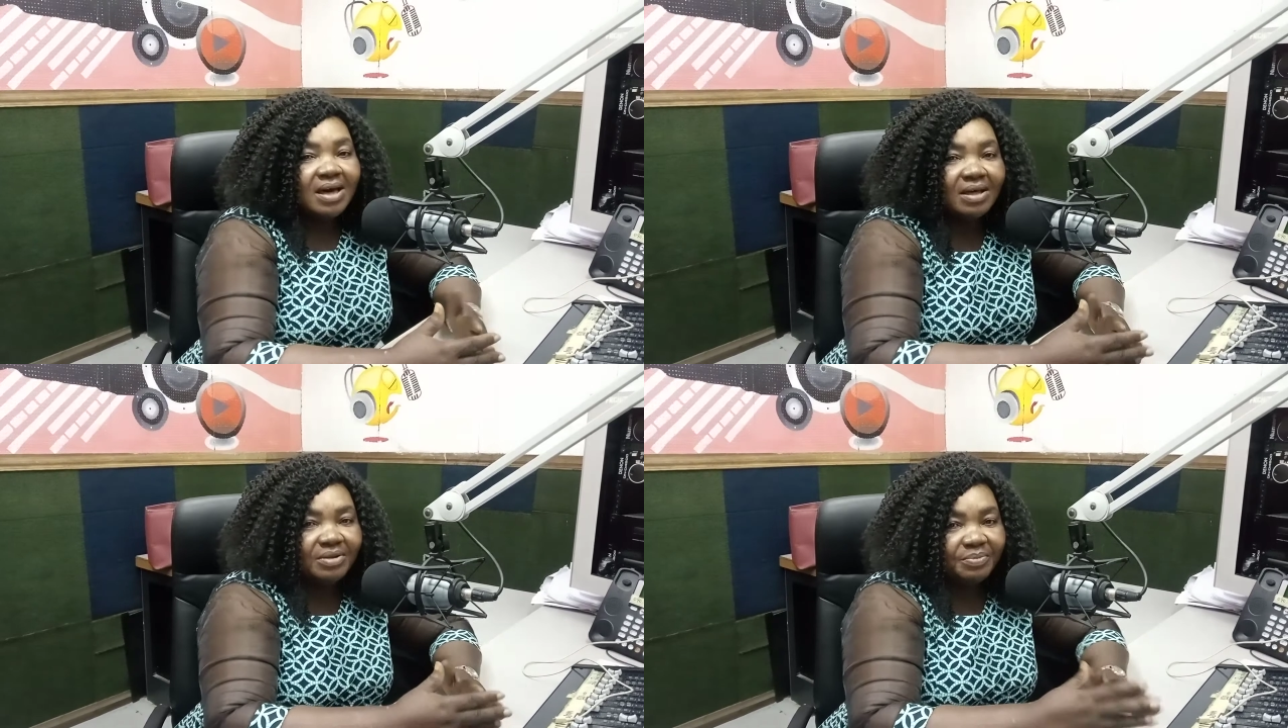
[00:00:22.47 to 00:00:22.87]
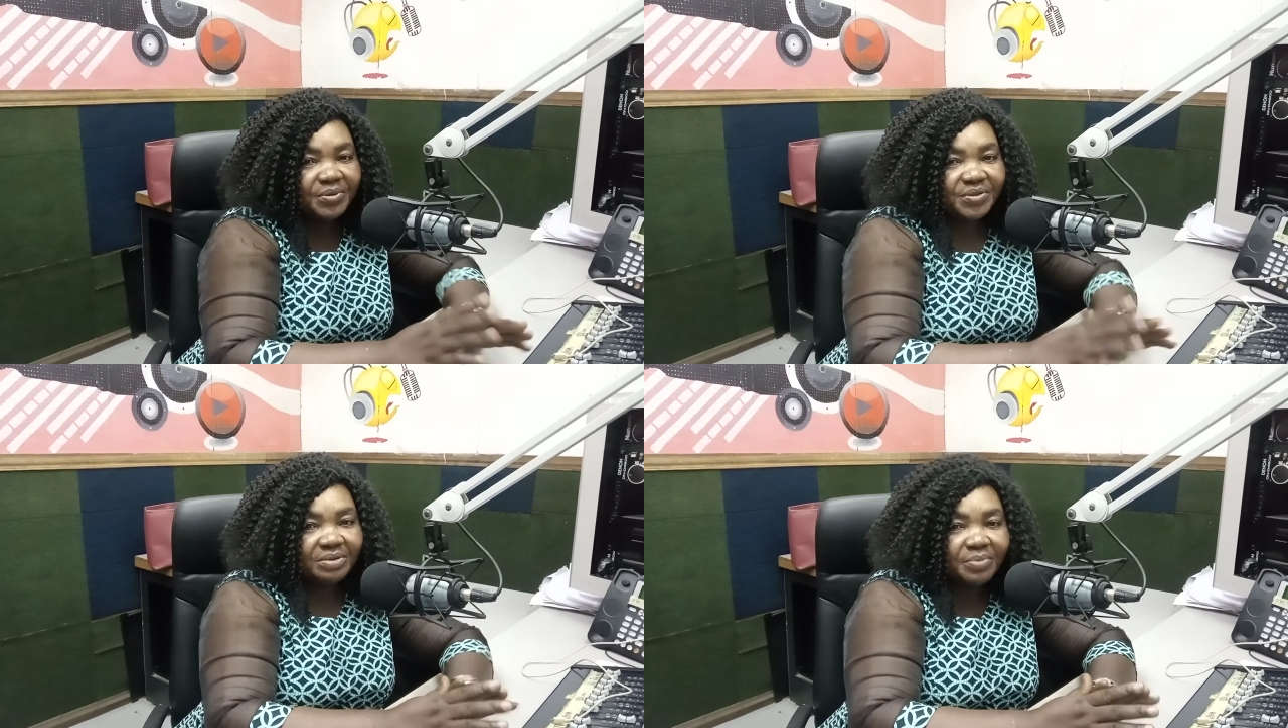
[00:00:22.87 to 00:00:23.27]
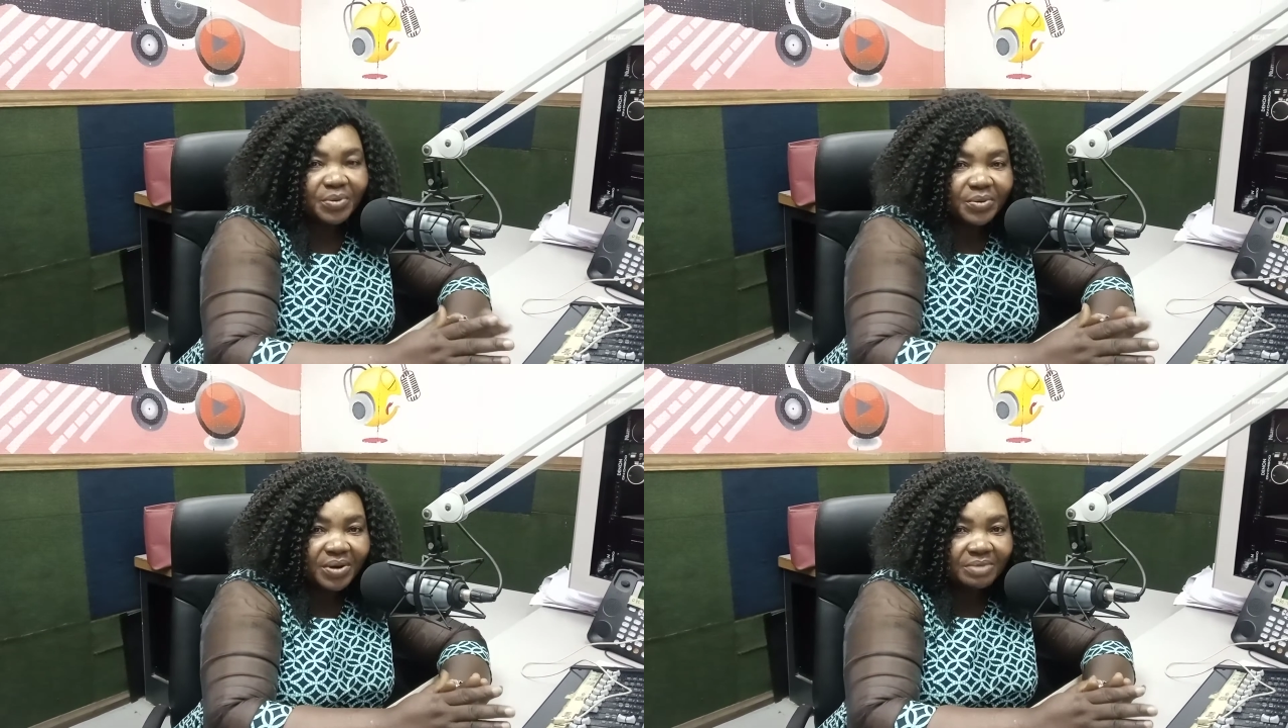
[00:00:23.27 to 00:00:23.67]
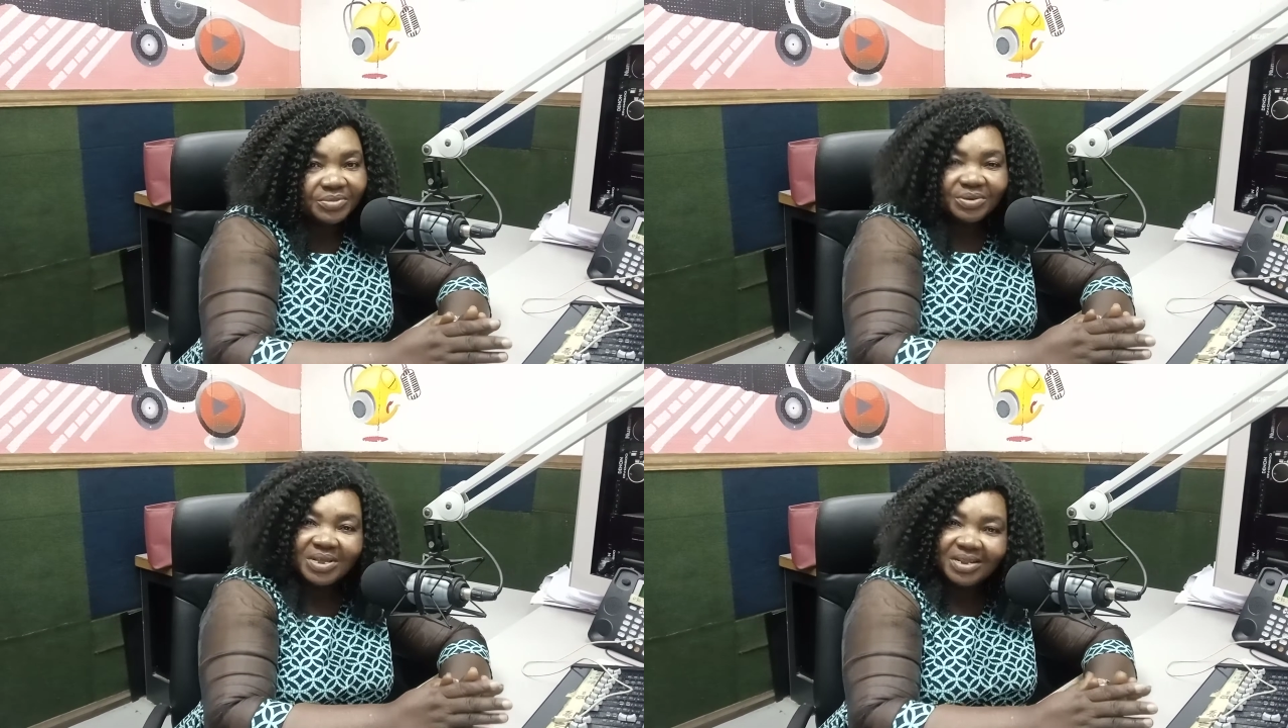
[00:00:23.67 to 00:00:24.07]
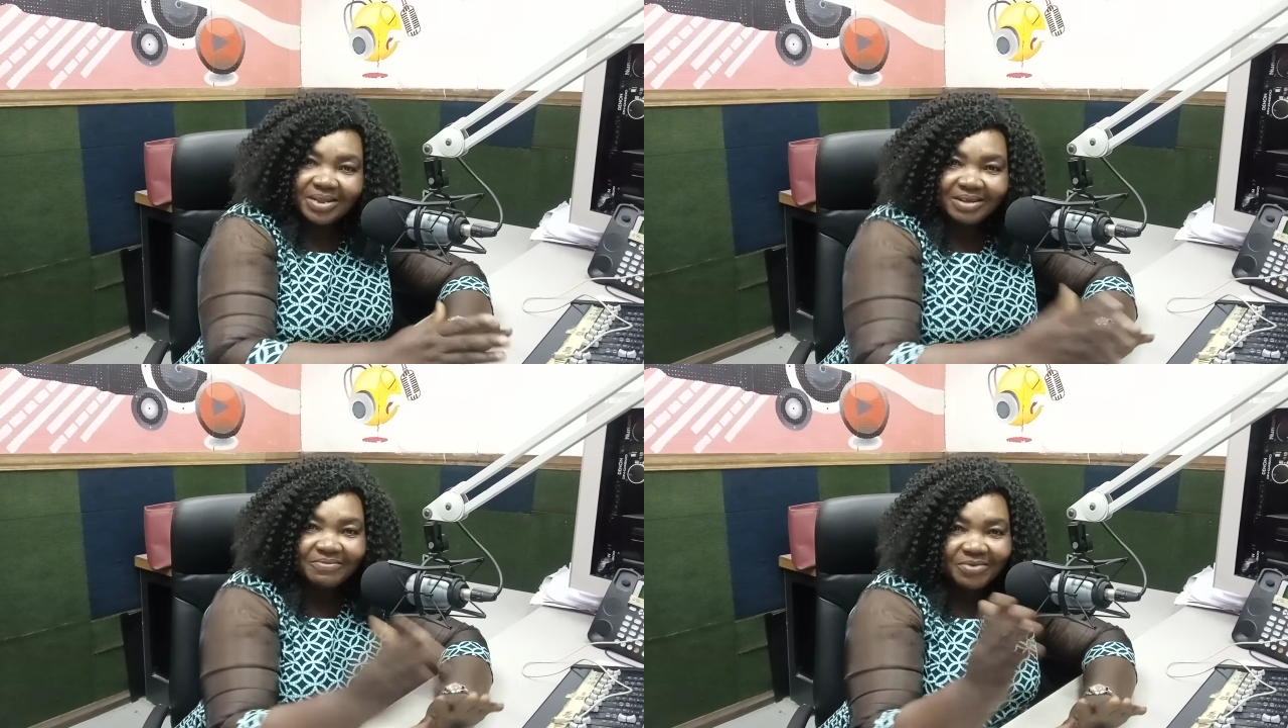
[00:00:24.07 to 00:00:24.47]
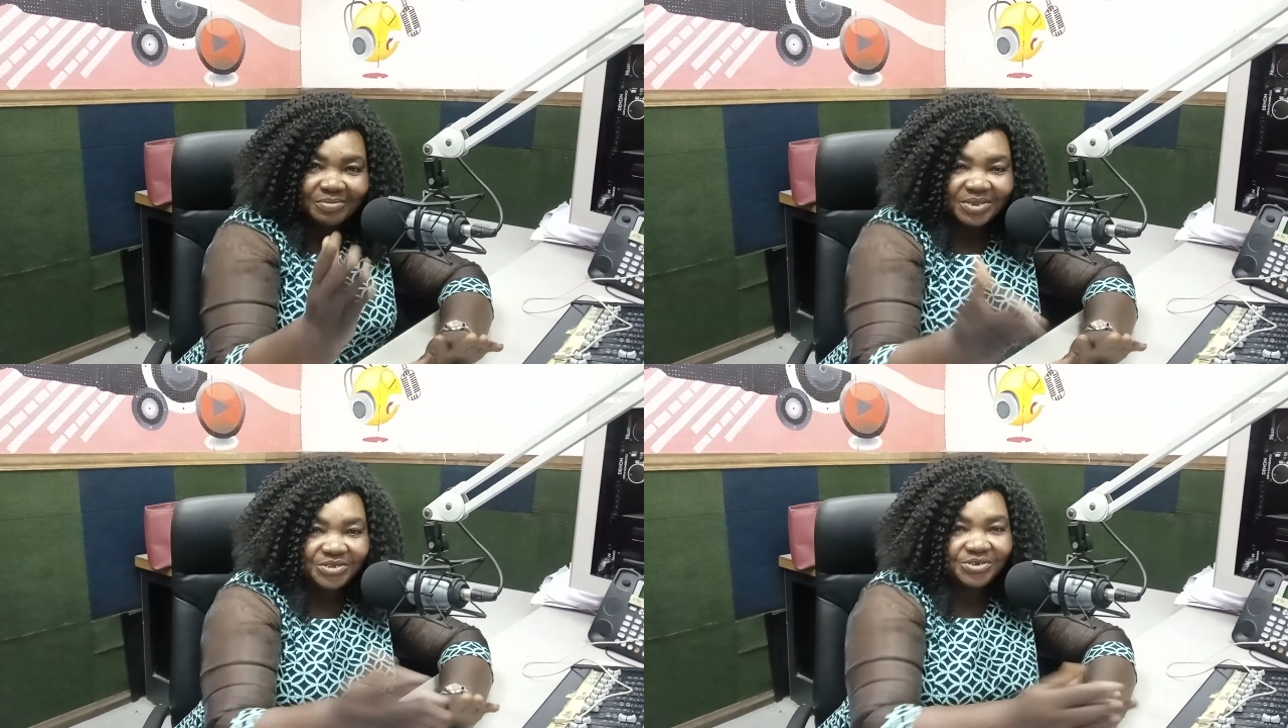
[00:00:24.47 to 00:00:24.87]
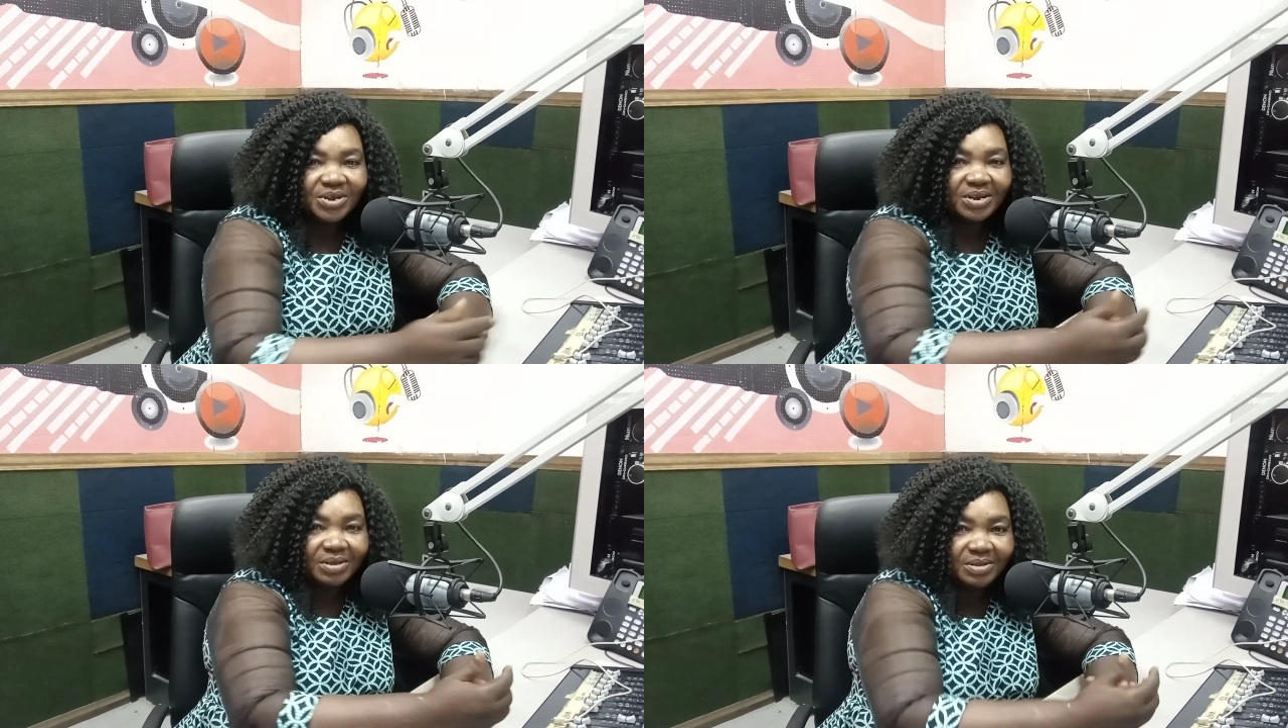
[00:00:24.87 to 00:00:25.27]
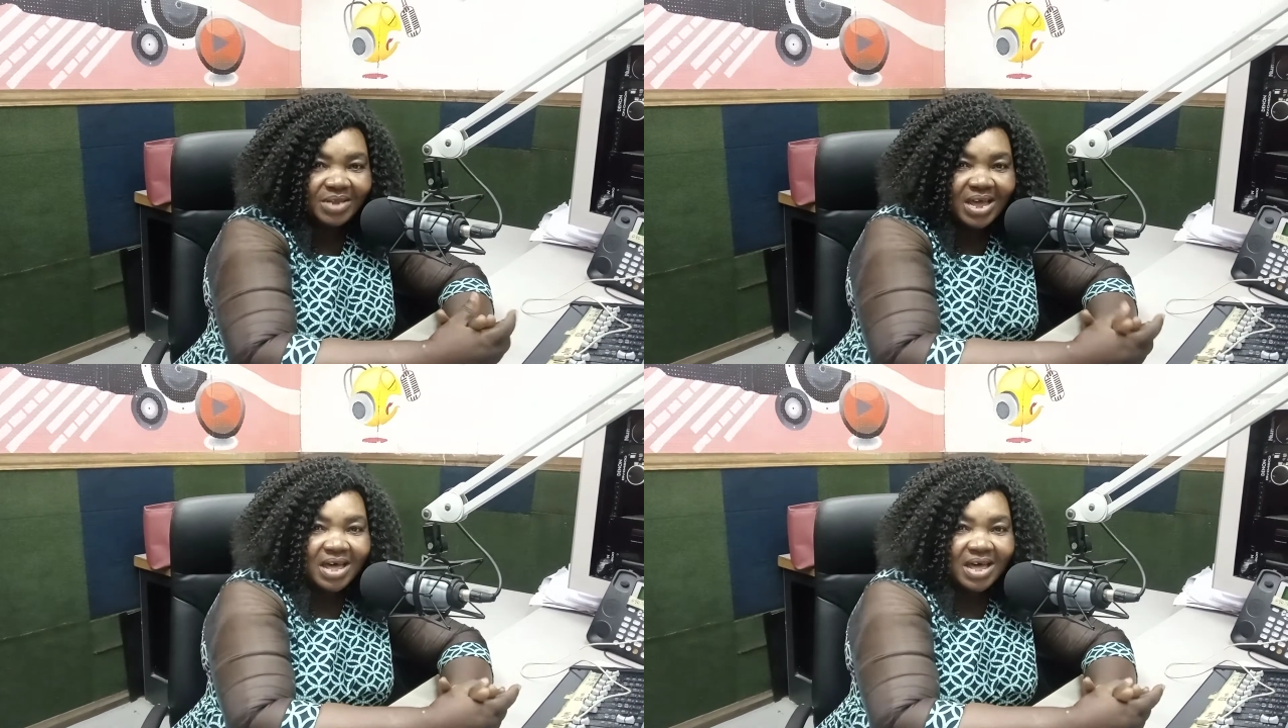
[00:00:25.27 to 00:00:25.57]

how they present programs. You can learn from this channel.